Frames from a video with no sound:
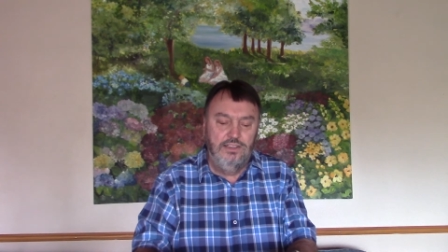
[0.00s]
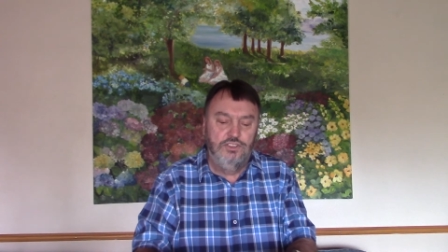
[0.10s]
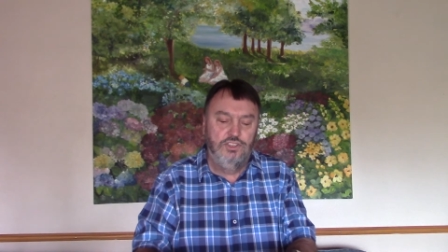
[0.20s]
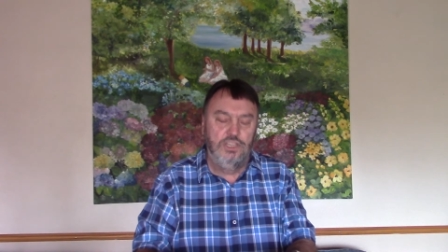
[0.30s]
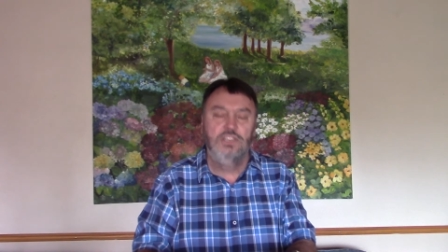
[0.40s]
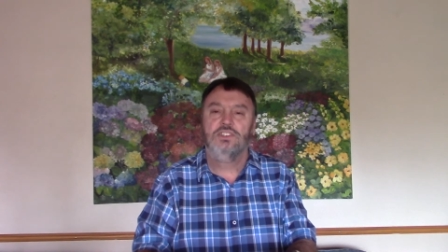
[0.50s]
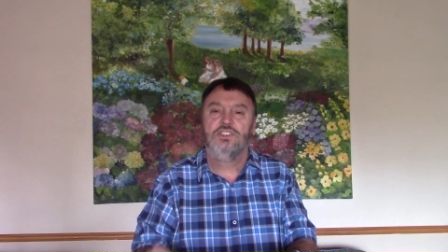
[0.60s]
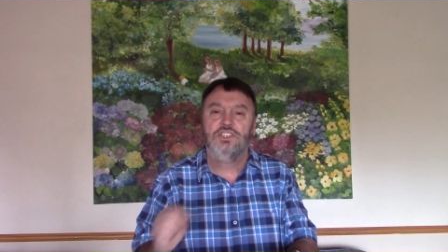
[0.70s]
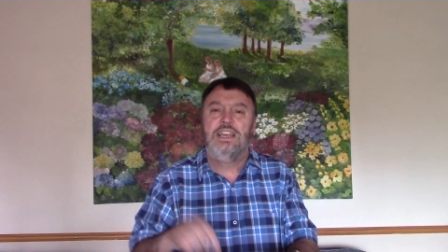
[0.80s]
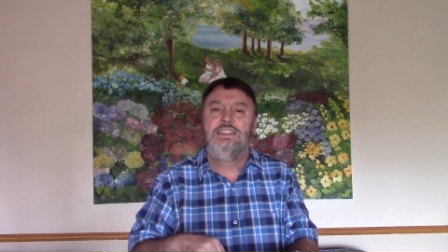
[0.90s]
Jesus.
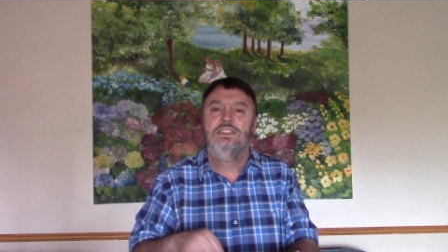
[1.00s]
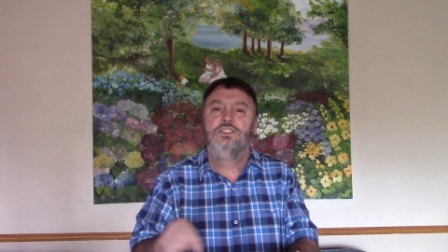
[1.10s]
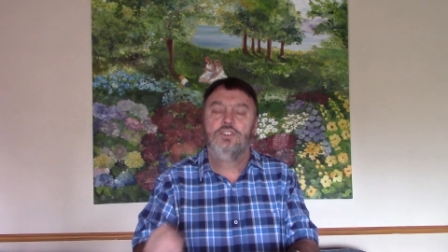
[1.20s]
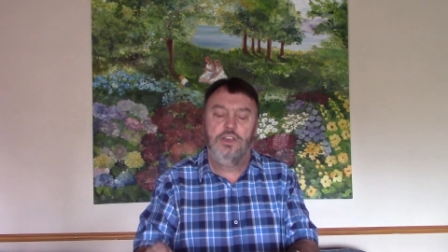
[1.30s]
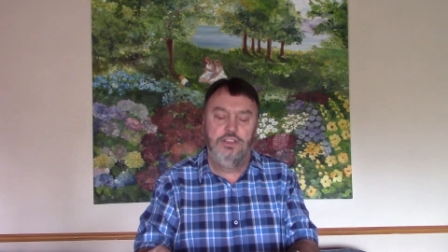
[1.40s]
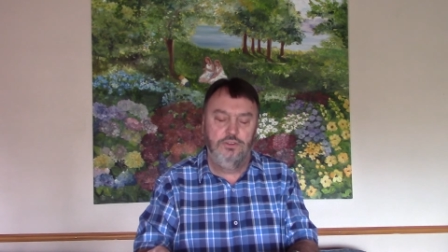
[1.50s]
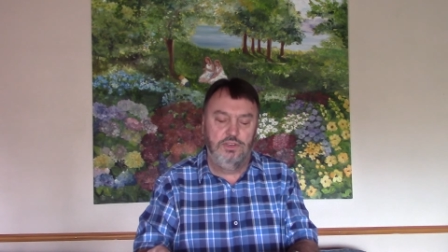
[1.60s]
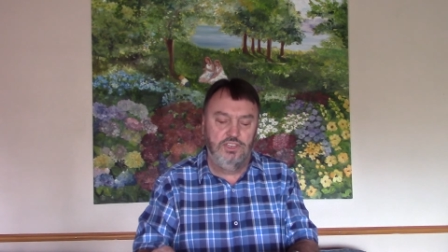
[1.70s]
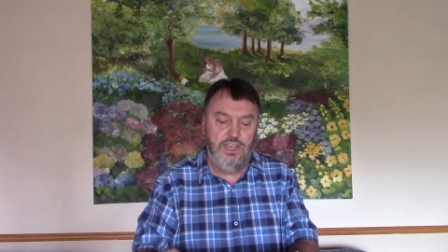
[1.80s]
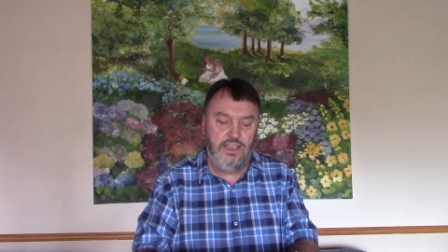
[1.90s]
Satan is going to
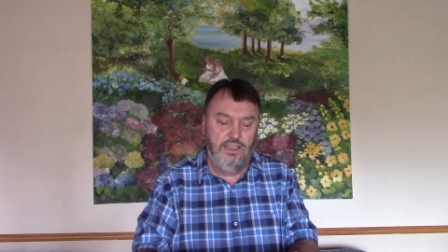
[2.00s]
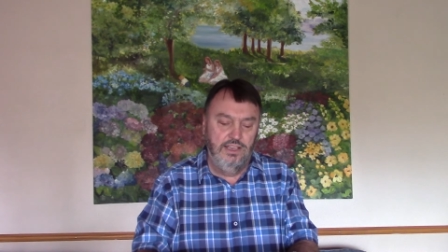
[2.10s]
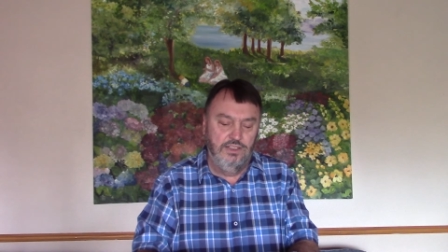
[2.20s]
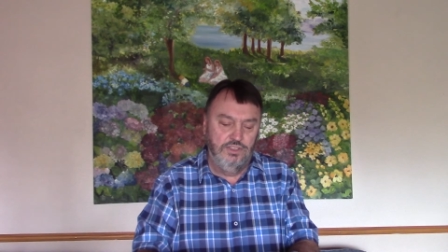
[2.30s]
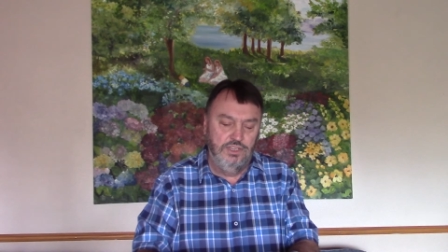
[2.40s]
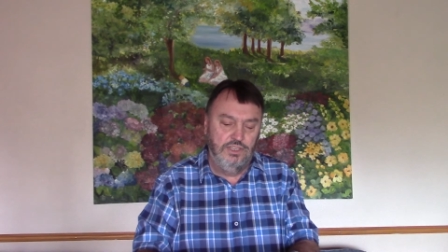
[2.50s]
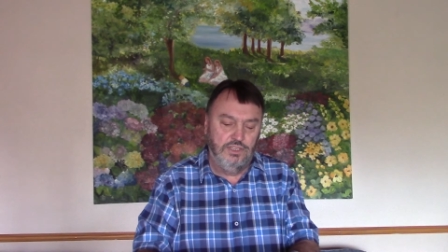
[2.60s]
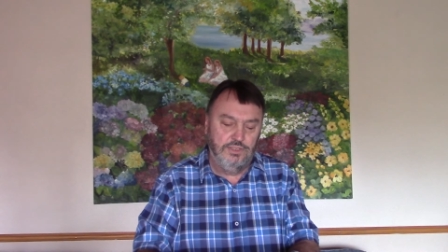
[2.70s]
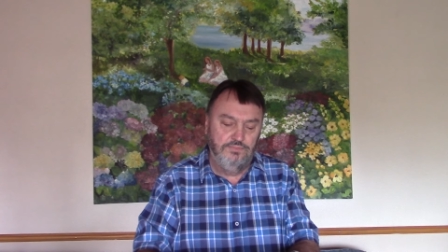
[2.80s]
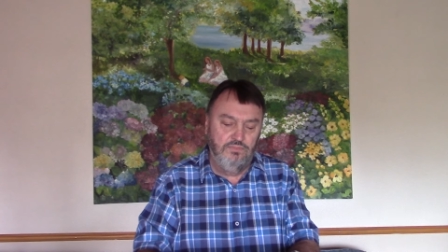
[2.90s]
attack
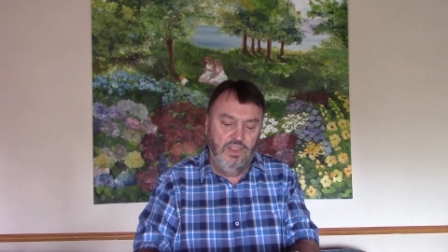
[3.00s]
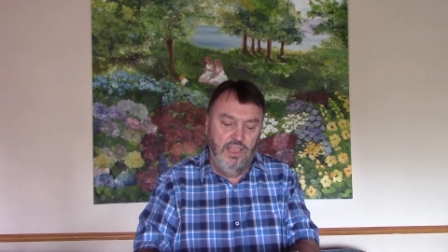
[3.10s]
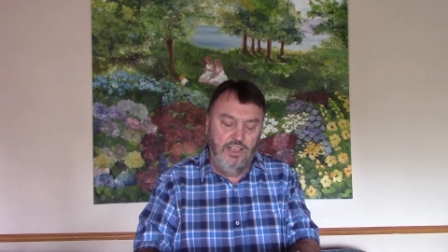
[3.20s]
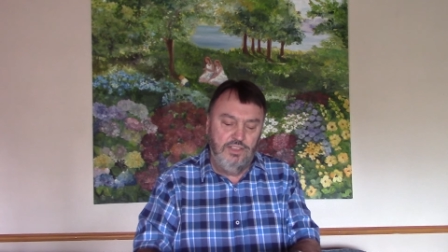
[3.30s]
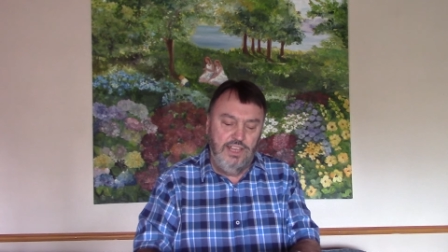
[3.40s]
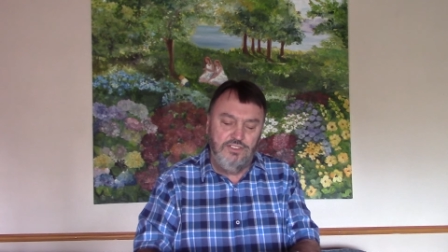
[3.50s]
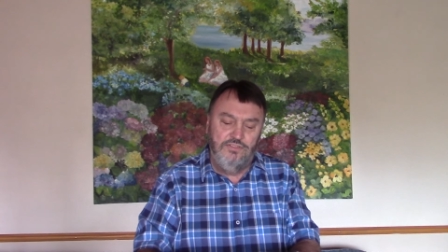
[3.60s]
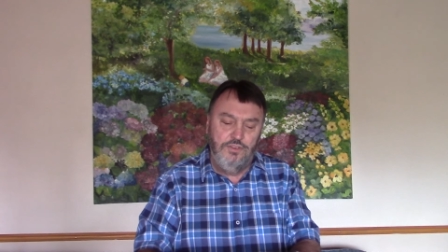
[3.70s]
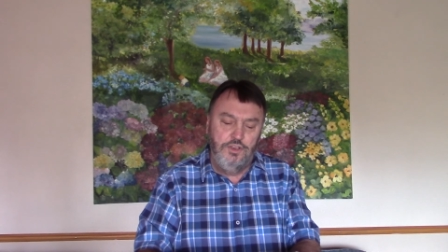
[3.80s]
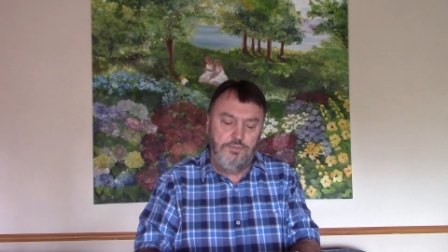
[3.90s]
Jesus. And so that's the
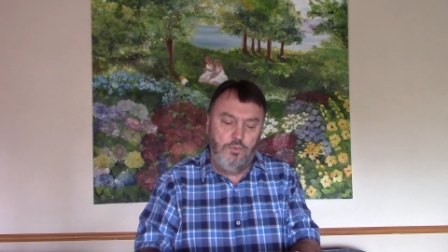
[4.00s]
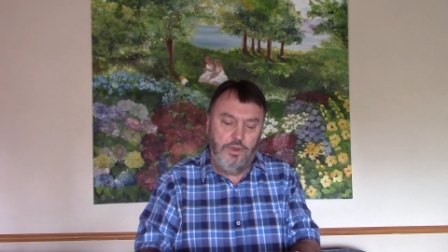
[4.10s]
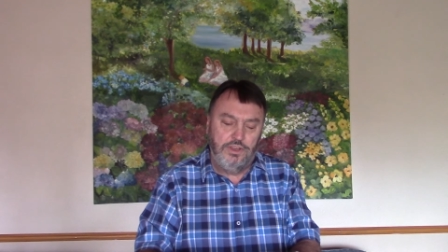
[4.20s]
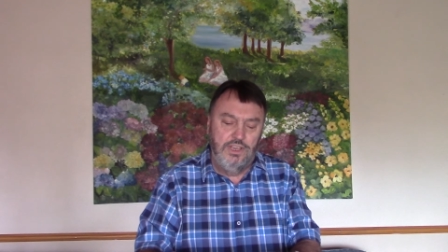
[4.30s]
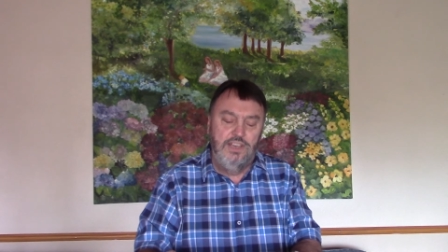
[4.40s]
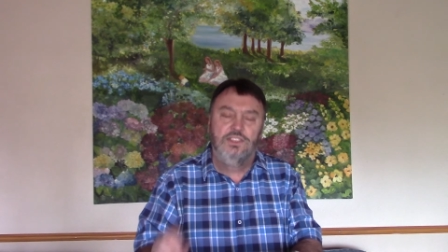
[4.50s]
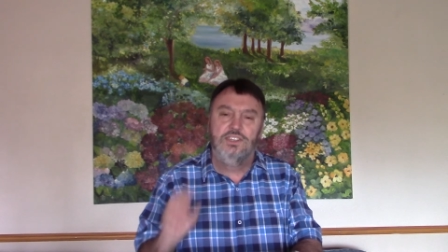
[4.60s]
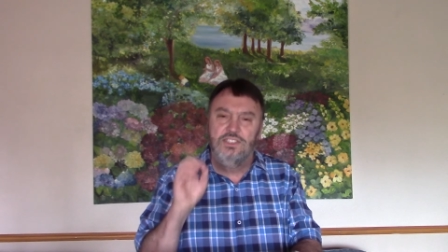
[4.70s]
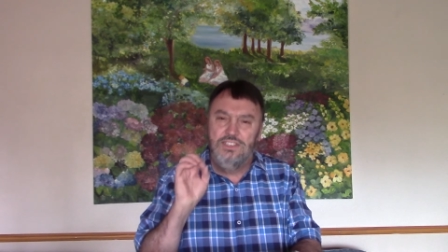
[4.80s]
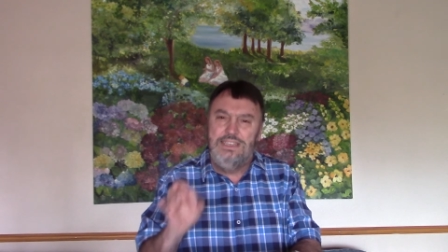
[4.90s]
first point. The
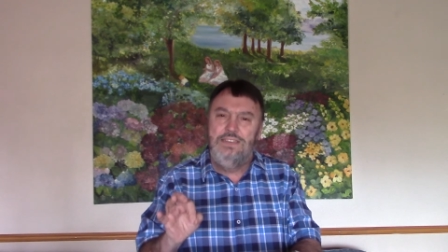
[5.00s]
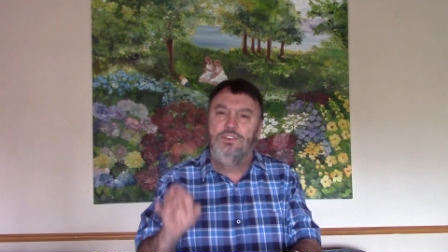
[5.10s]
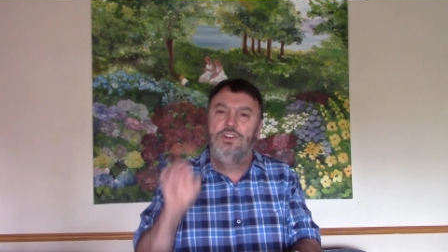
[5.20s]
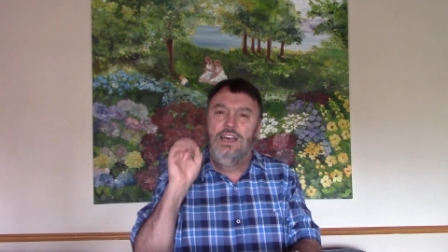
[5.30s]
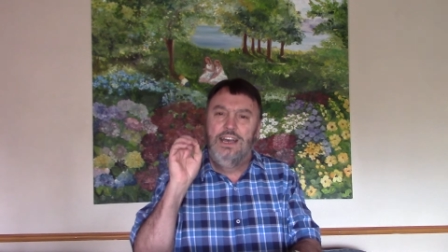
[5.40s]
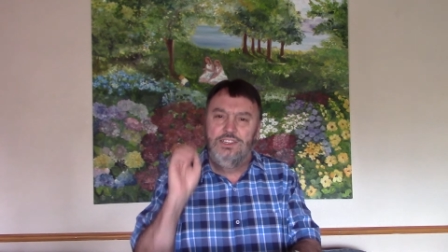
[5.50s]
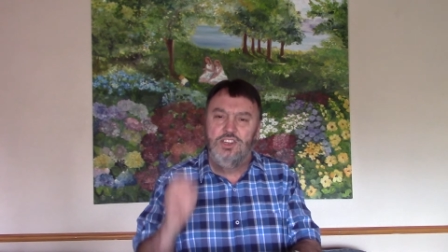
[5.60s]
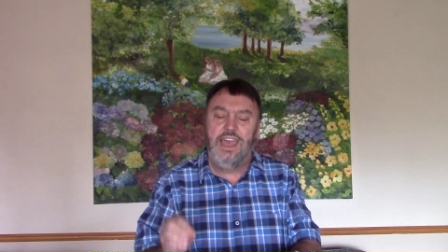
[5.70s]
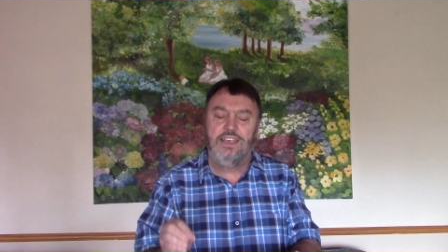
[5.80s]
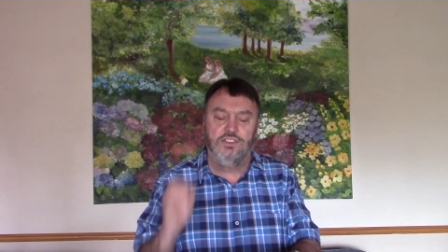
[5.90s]
deceiver
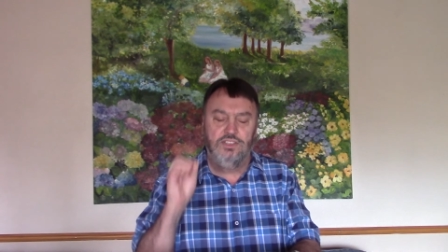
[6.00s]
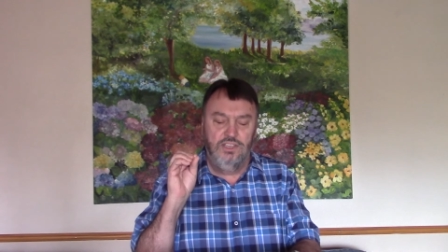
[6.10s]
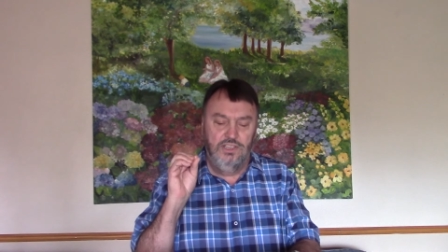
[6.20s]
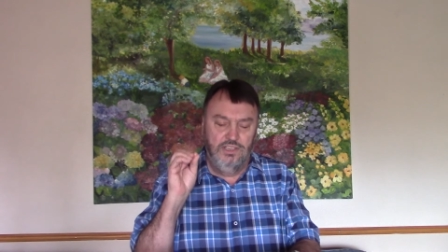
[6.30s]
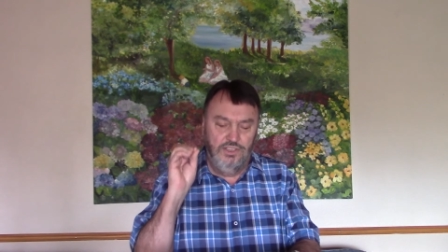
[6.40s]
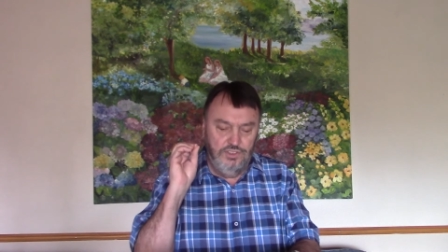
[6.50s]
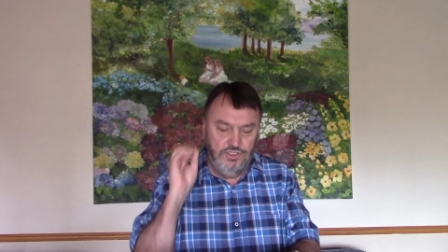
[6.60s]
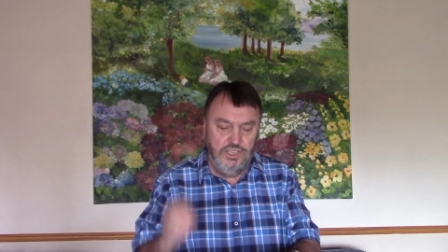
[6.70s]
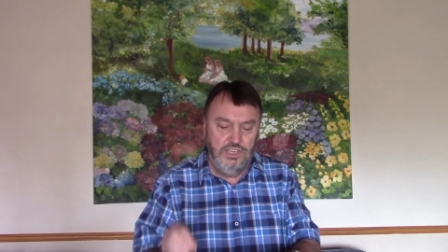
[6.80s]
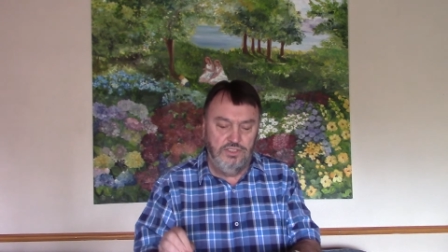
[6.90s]
attacks
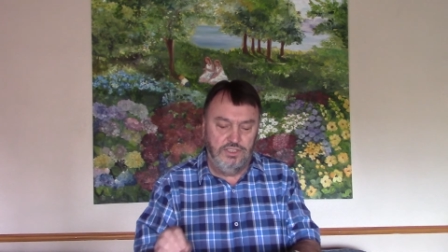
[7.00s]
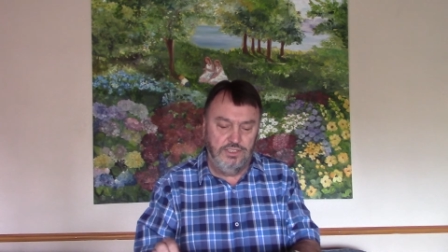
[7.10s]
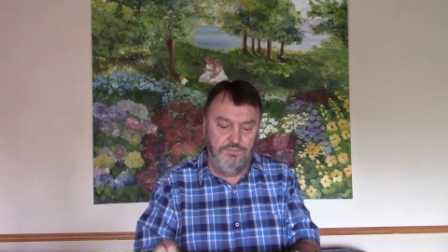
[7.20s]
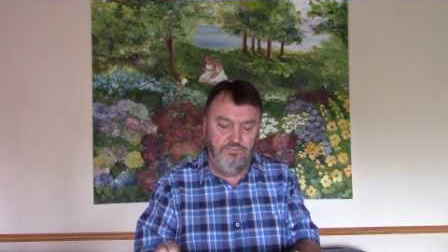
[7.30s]
Jesus.